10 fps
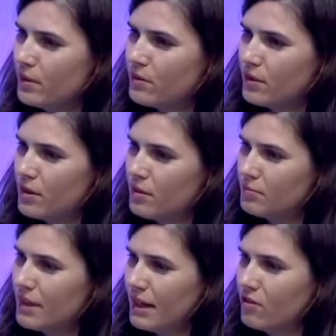with
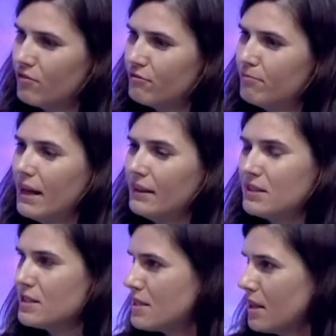kind of
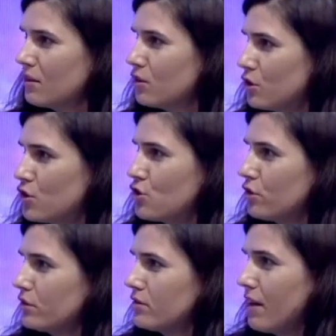balancing the
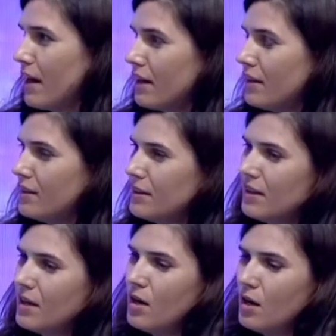digital divide.
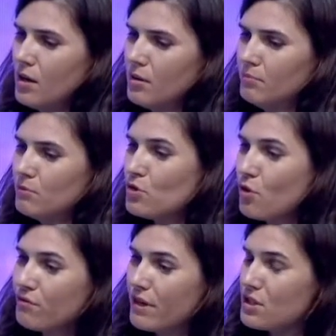
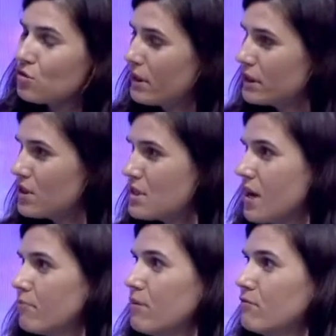So far, strategies
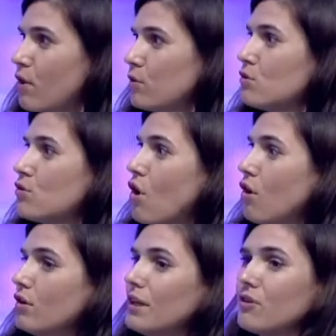have been focused
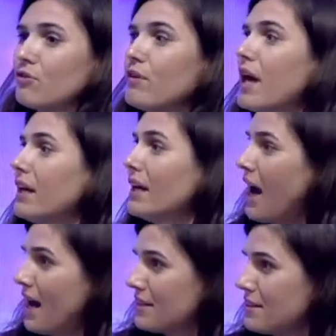on
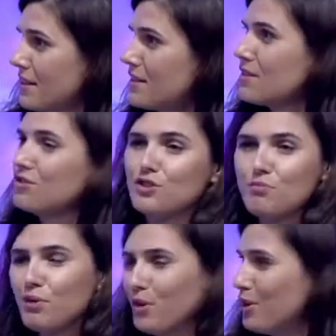creating access,
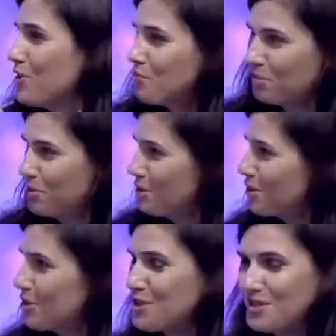deploying
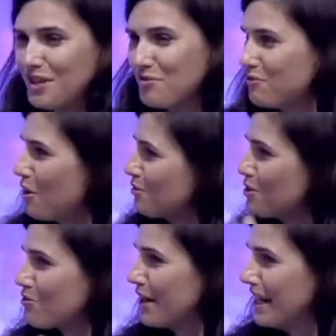computers, cell
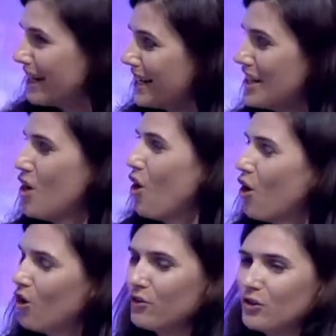phones, creating
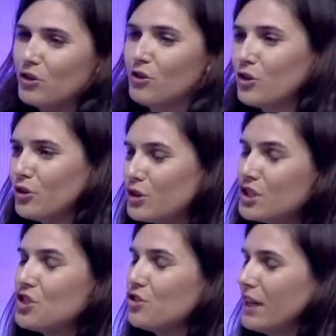all the
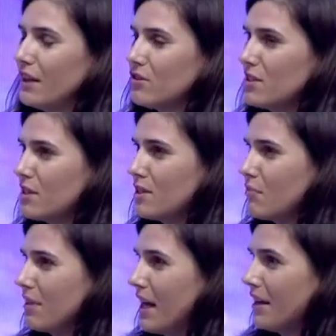digital
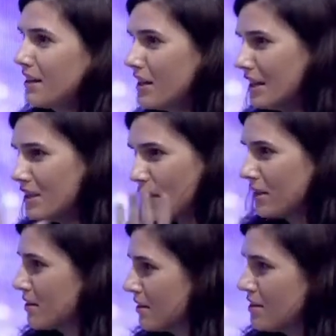ecosystem that
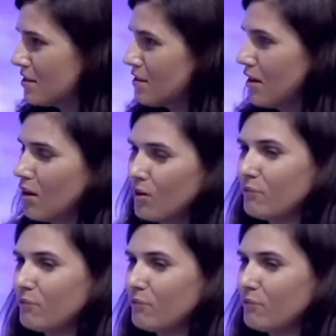entails this